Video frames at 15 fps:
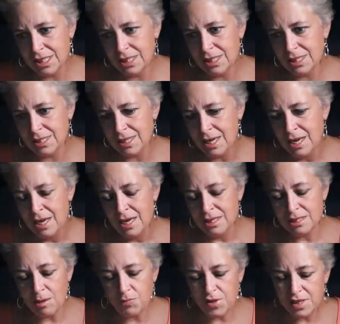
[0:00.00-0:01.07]
This is
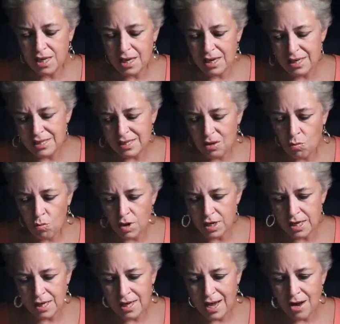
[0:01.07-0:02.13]
something that isn't
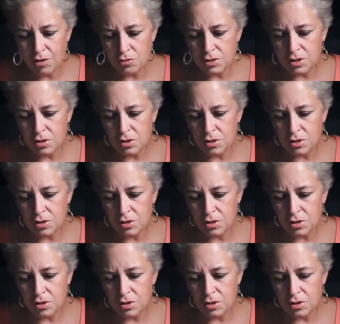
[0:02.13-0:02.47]
working out.